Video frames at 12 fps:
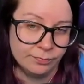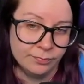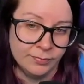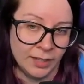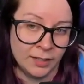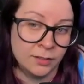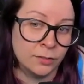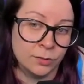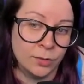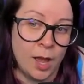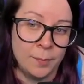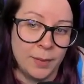they can do
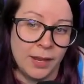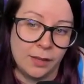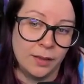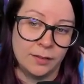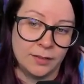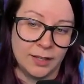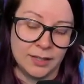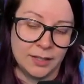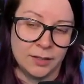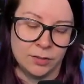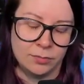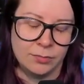a make like they
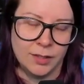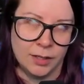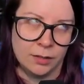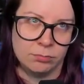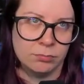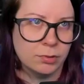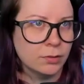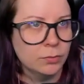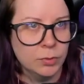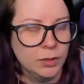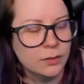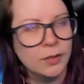can can
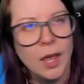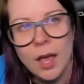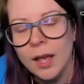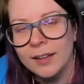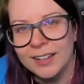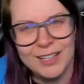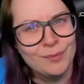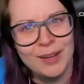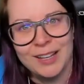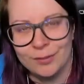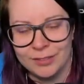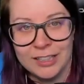words, they can make
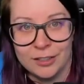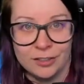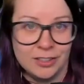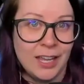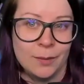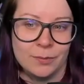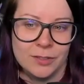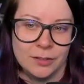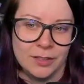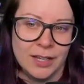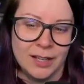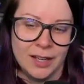a really good game. So
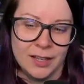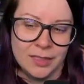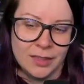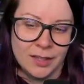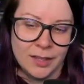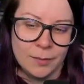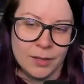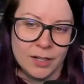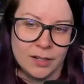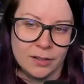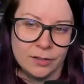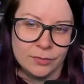yeah, I think I'm gonna
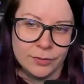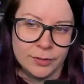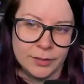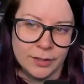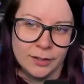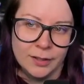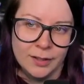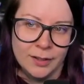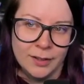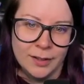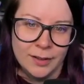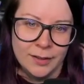go for,
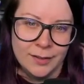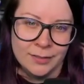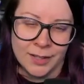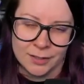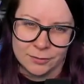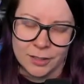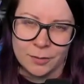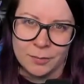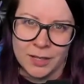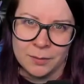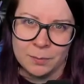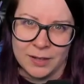not
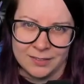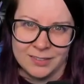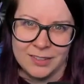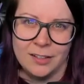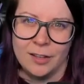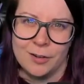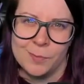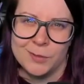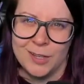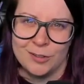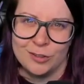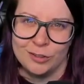recommend, but I see a lot of
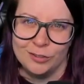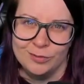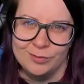potential.